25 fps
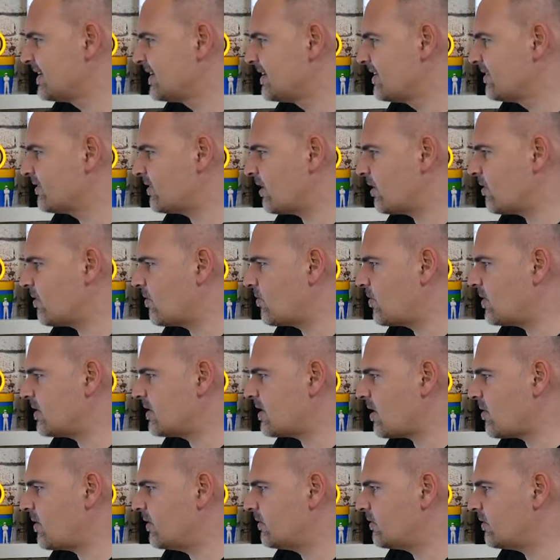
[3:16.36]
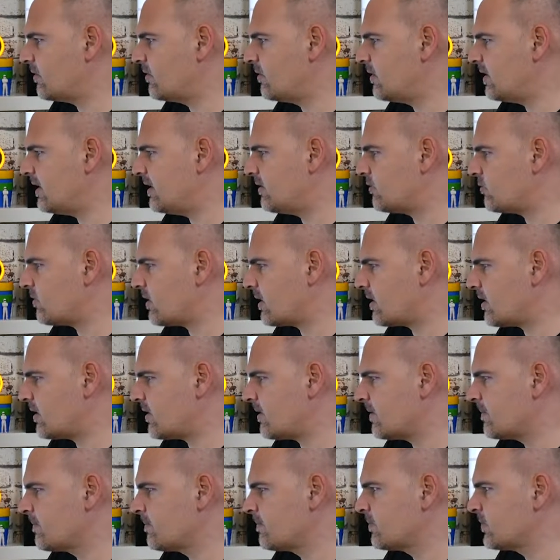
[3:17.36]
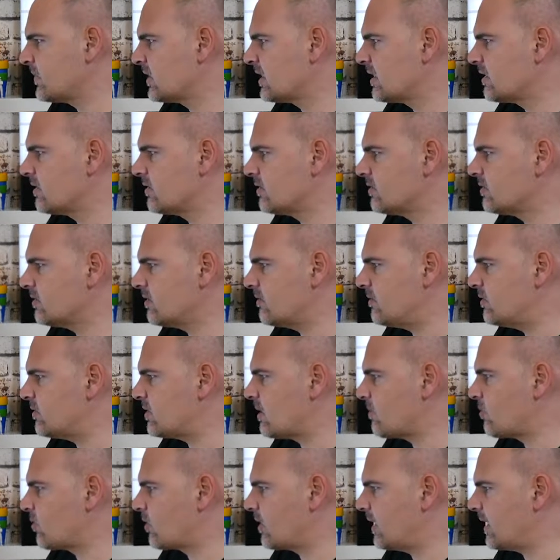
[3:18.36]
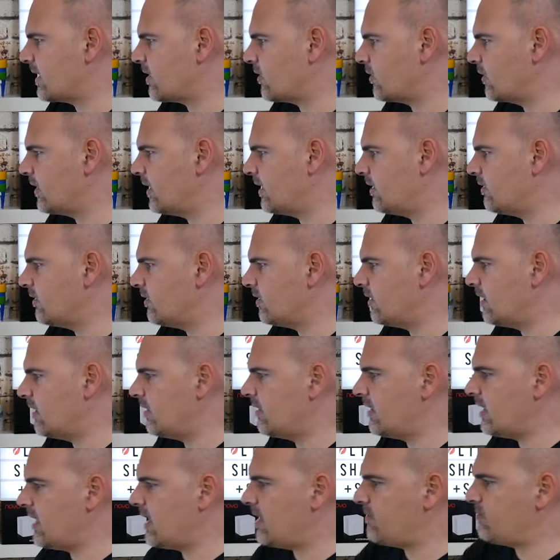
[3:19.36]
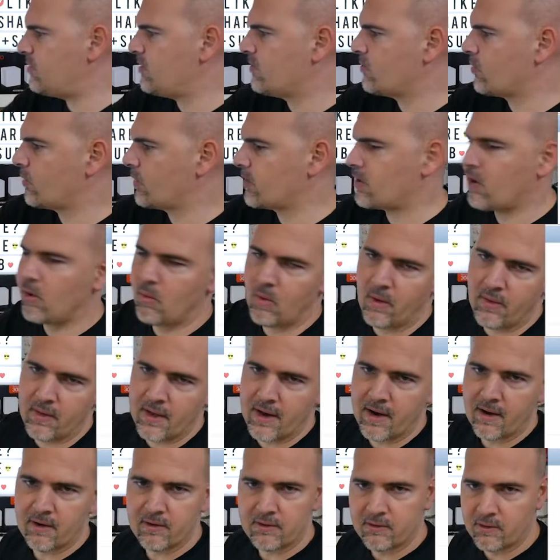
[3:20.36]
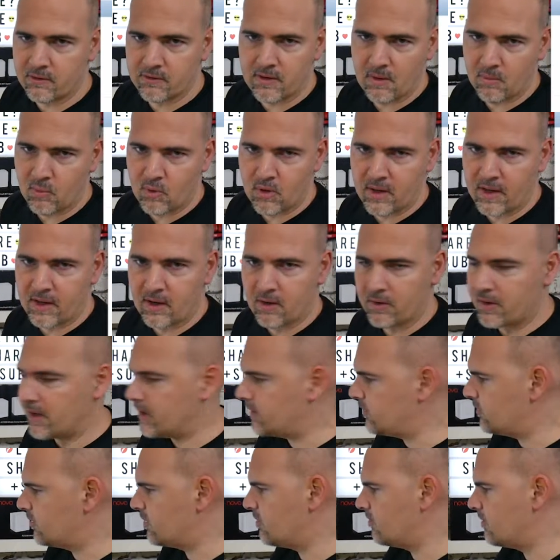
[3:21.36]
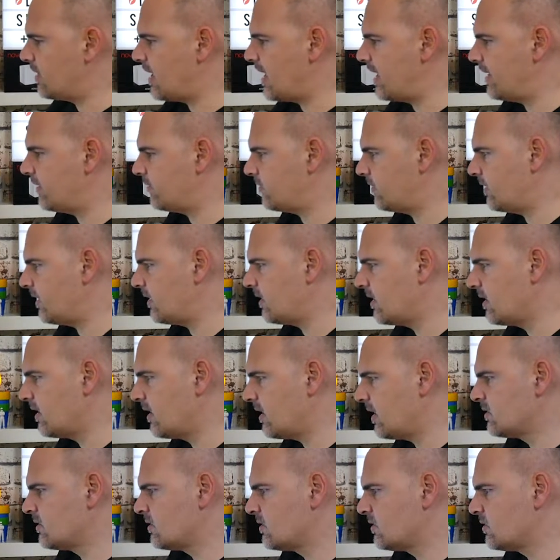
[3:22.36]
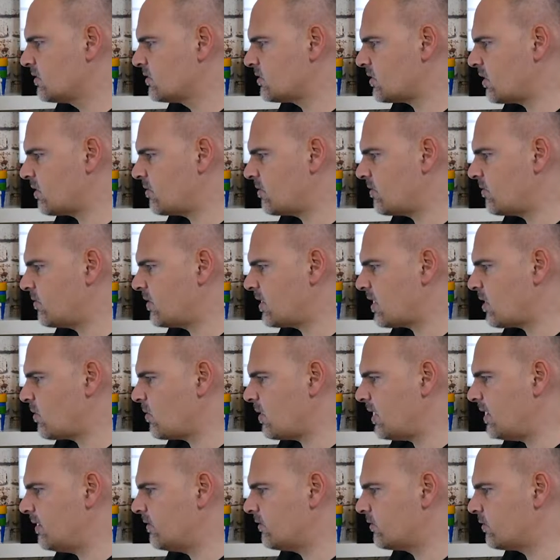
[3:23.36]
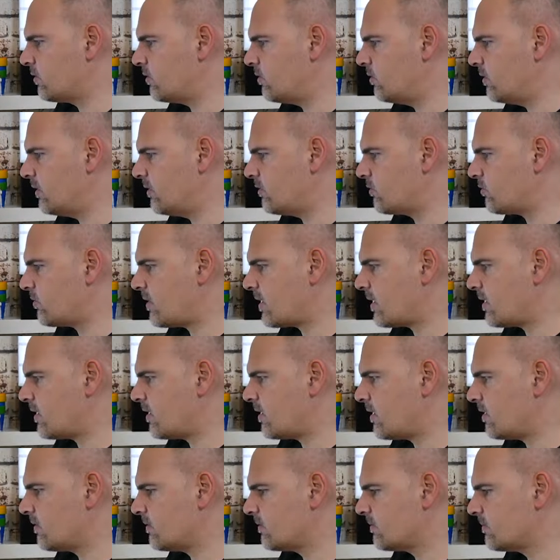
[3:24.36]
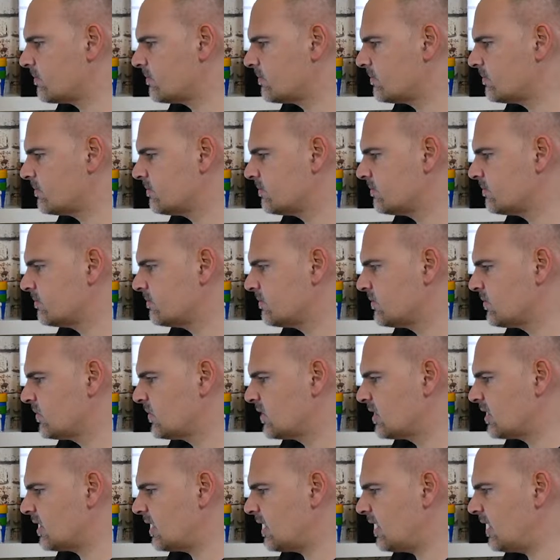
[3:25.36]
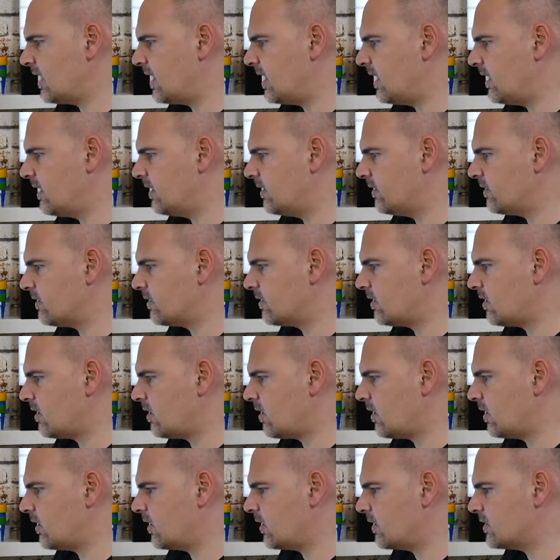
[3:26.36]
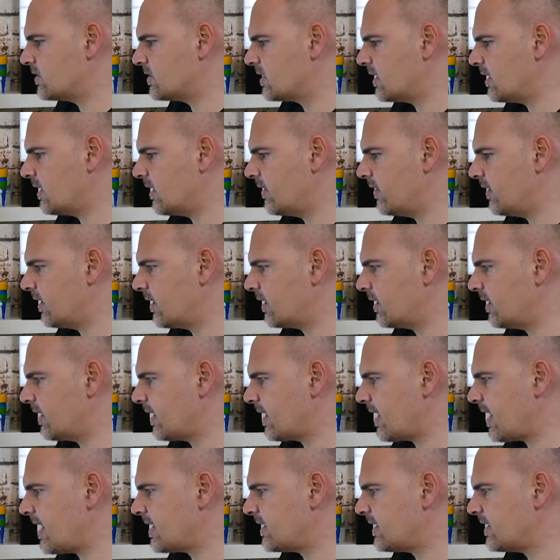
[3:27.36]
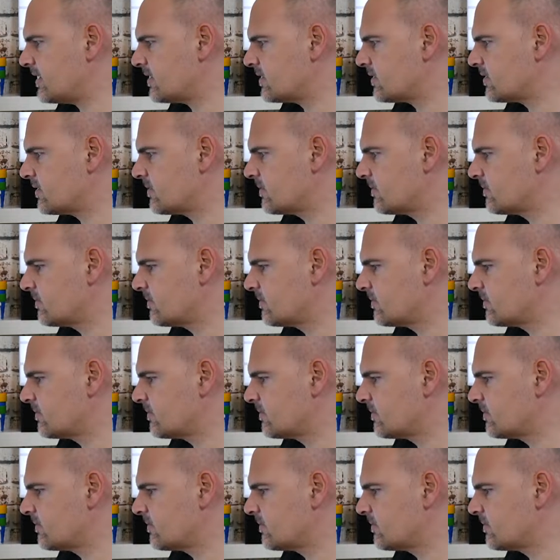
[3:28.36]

So if we go into the trigger, if you double click on it, if you've already got one there, just double click on it and you can edit it. So if we go into the trigger and highlight it and then click edit,